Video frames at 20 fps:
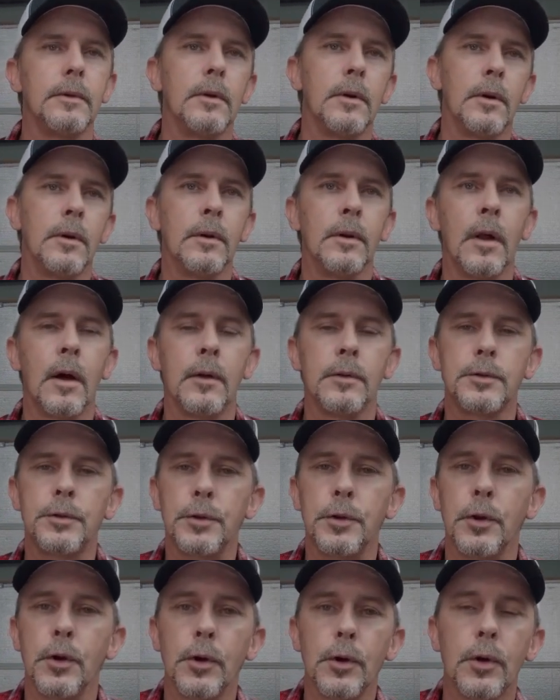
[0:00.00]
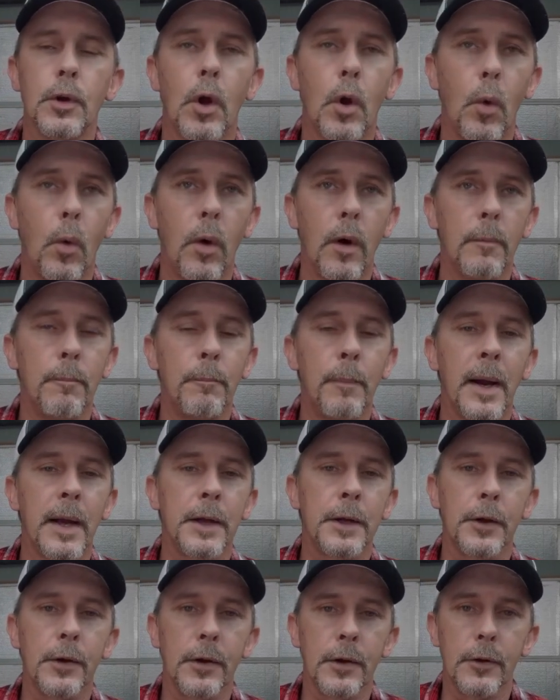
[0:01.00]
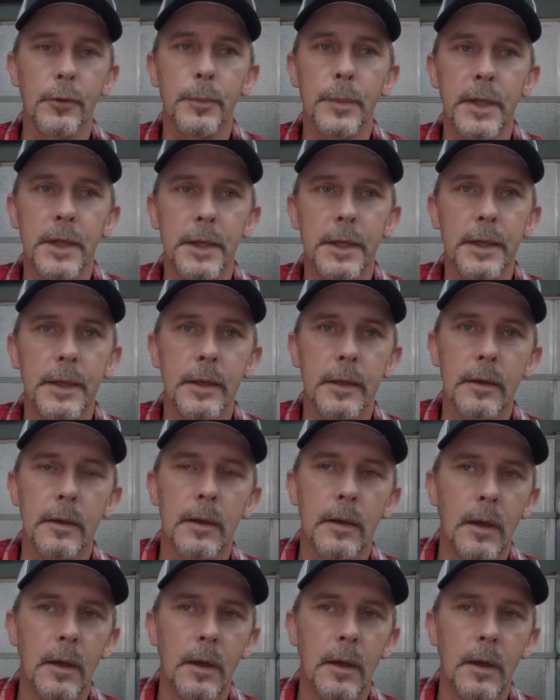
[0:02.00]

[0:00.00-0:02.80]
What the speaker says: or not sure what maker it'll be yet.